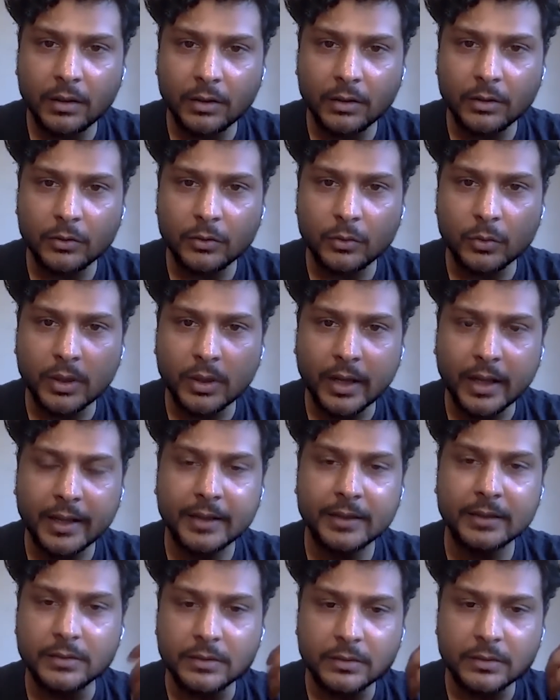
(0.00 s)
uh, to try
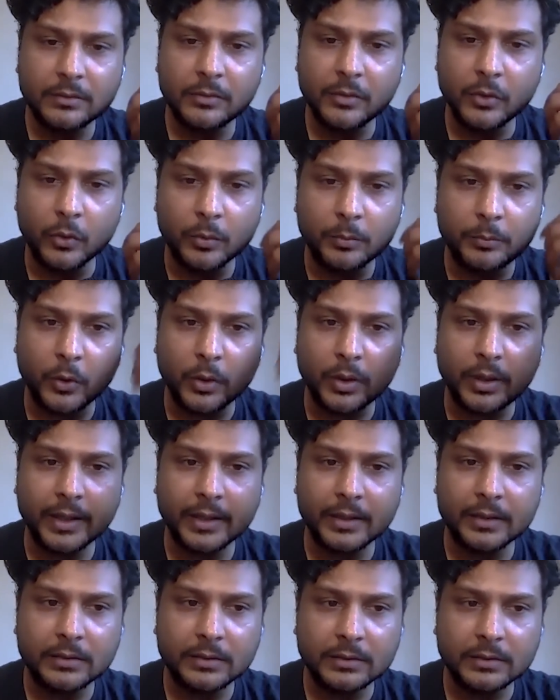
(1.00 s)
and, you know,
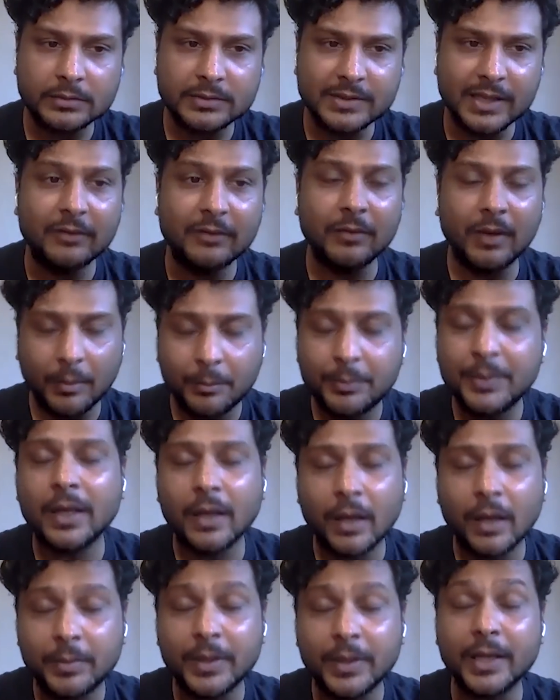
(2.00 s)
protect self.
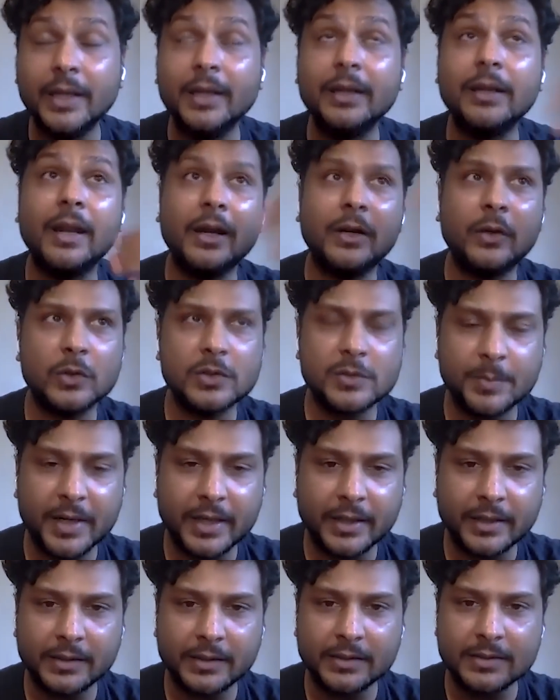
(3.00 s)
Abhi, abhi in
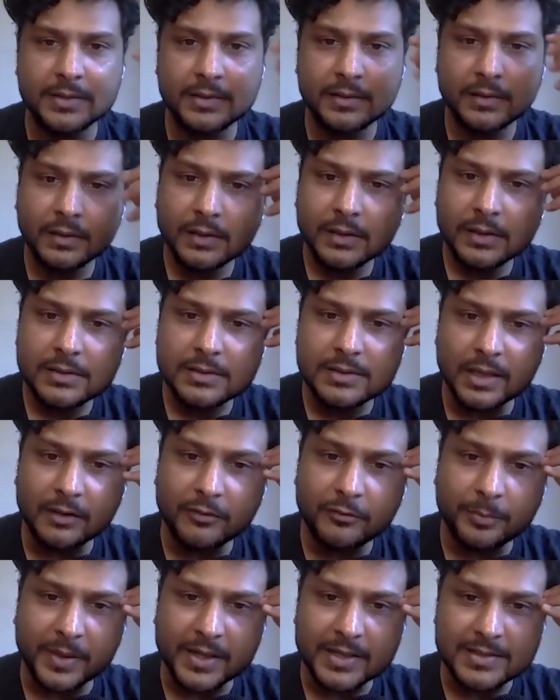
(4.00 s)
retrospect, it is
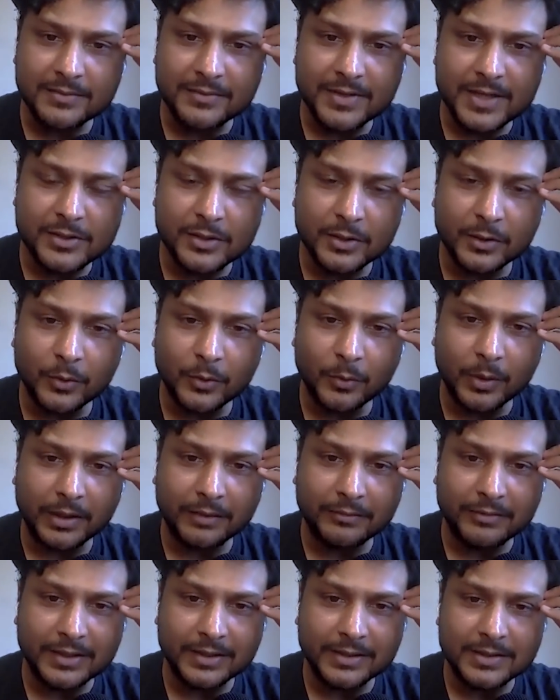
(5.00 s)
self-preservation or
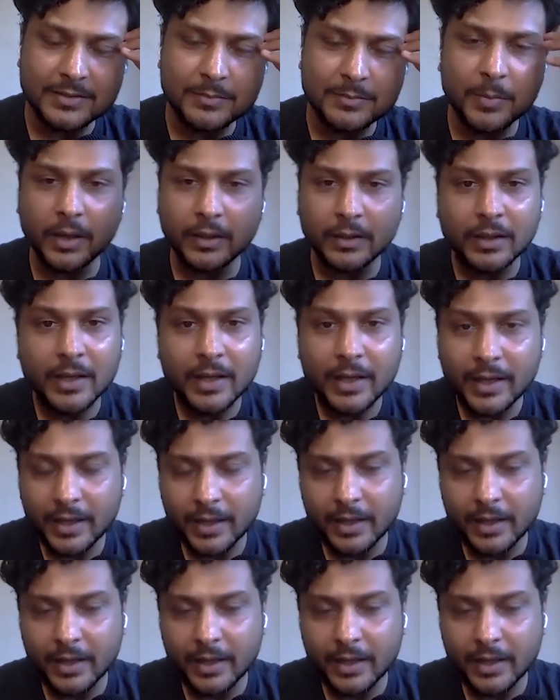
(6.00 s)
whatever it is, but yeah.